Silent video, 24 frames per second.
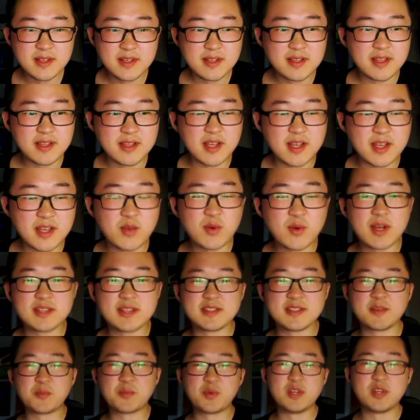
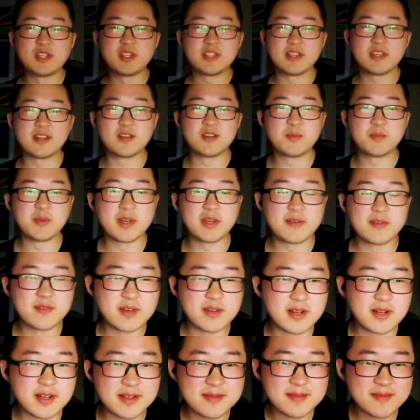Likewise, I appreciate it. Hope you have
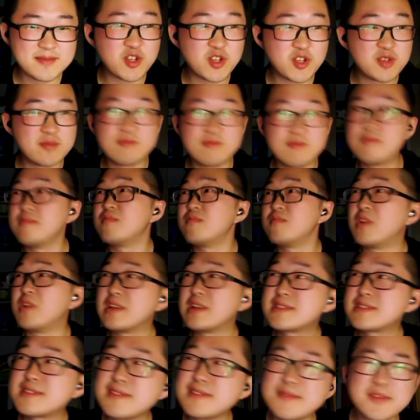a good
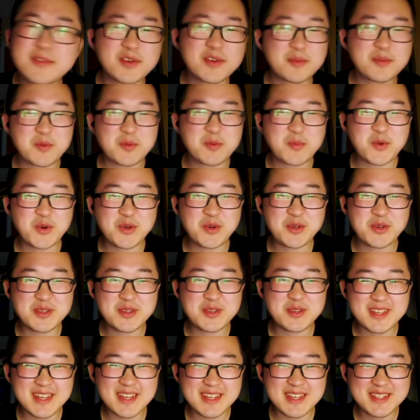rest of your Memorial
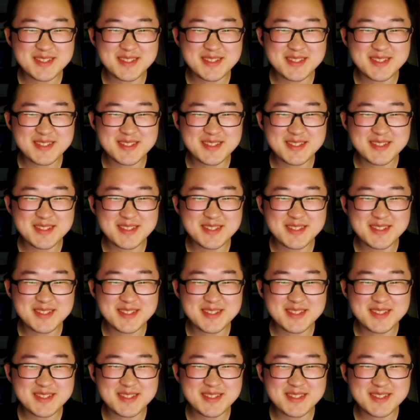Day.